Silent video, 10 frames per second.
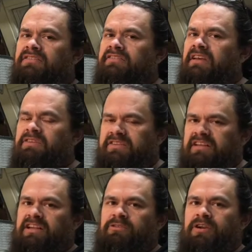
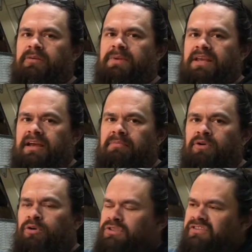1700 RPM,
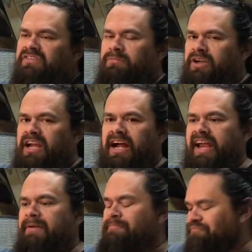which is still pretty
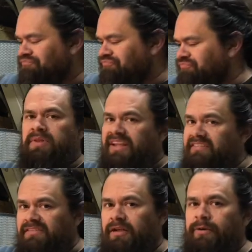high, but
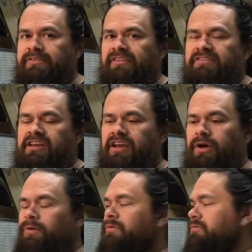that's as low as this can
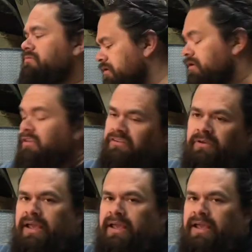go. So